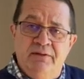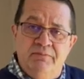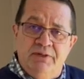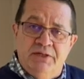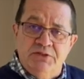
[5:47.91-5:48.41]

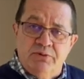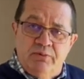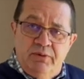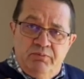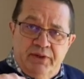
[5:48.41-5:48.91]
Because when
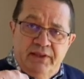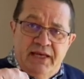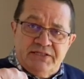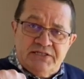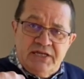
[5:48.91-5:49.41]
we bring
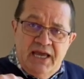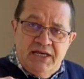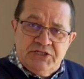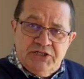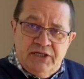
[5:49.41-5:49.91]
that
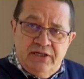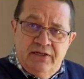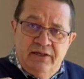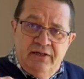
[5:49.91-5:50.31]
sash in,